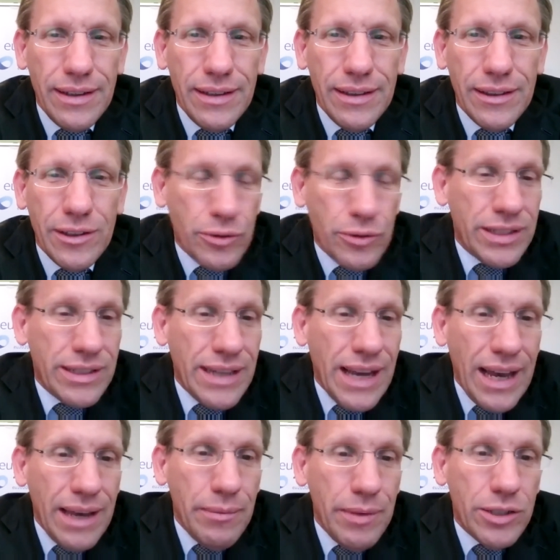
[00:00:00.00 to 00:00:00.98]
there was a
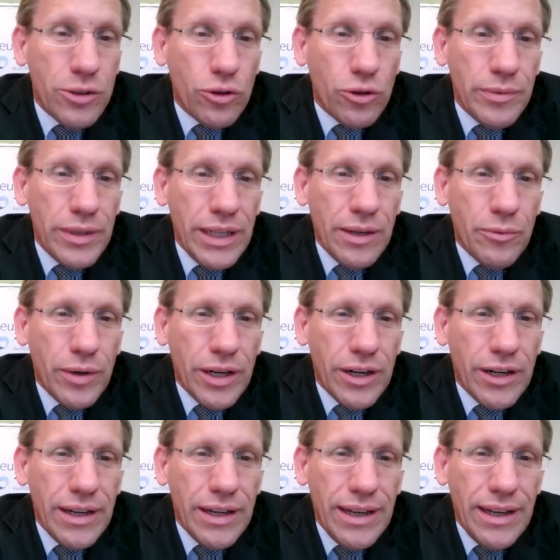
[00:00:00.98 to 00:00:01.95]
time in Germany
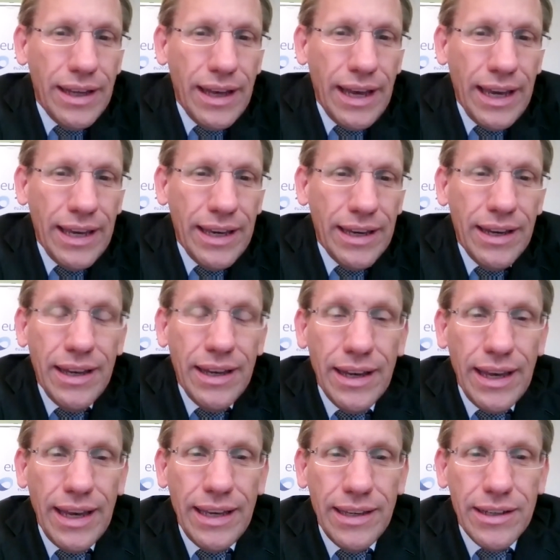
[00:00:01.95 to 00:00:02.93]
where a,
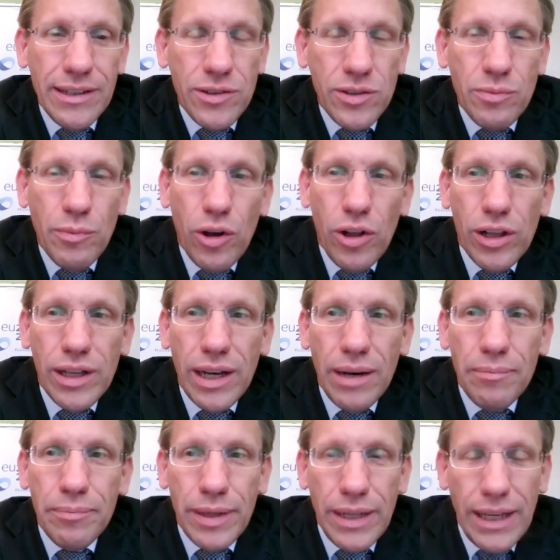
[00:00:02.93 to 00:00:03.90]
a small
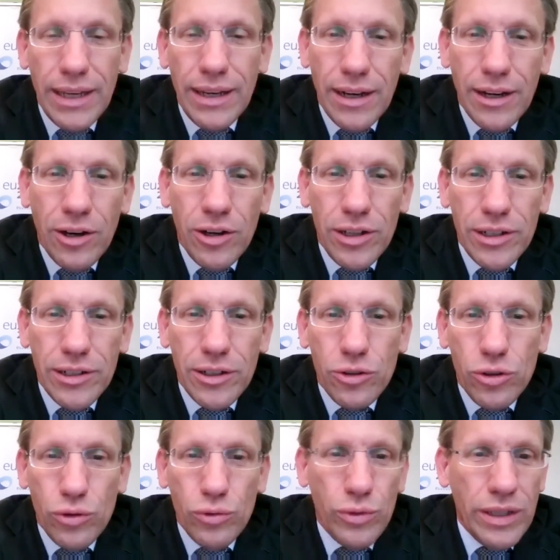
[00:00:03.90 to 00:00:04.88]
company called
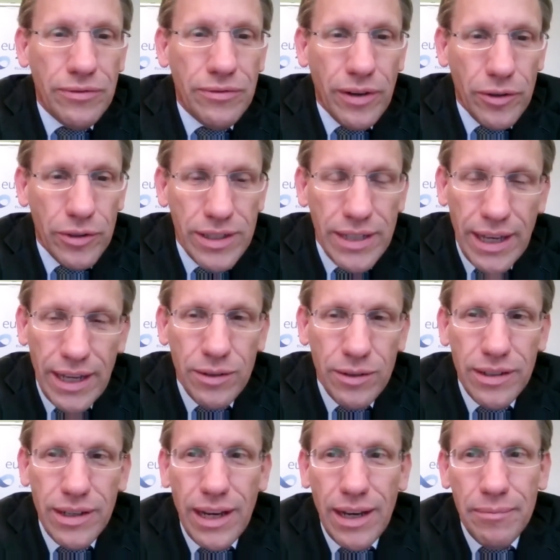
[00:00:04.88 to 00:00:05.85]

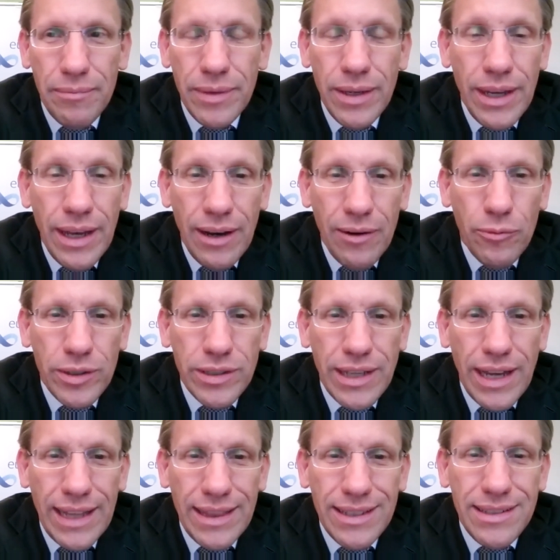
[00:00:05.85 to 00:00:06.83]
StudiVZ um, was
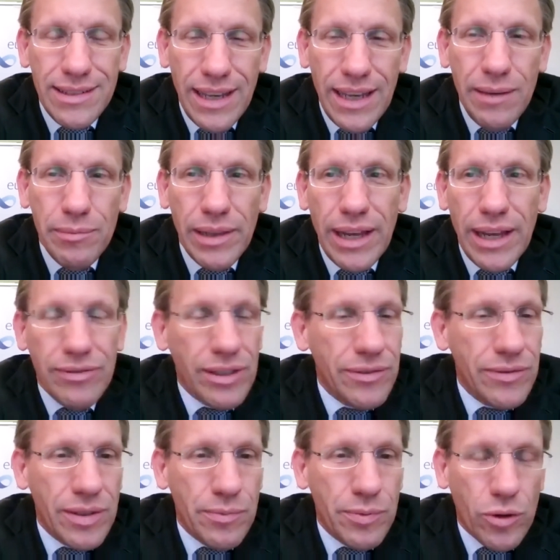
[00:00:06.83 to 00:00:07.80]
at the same level
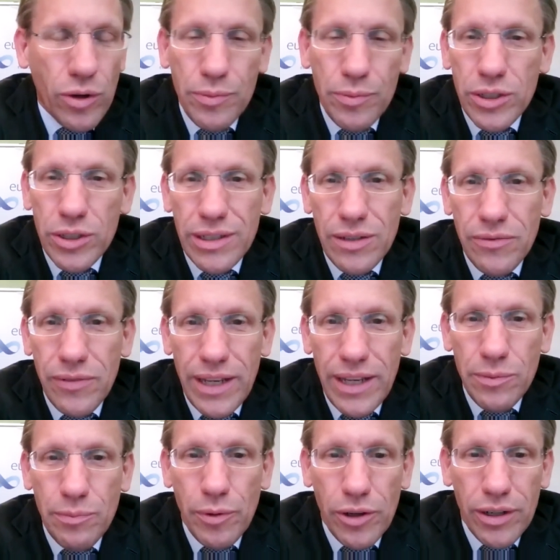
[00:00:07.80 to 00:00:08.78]
of subscriptions as
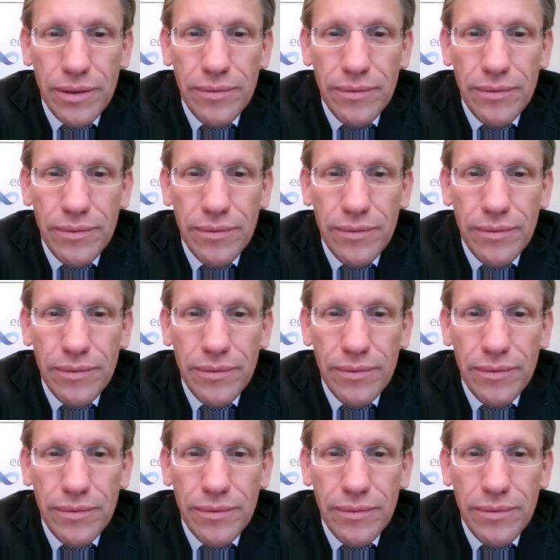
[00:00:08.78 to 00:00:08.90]
Facebook.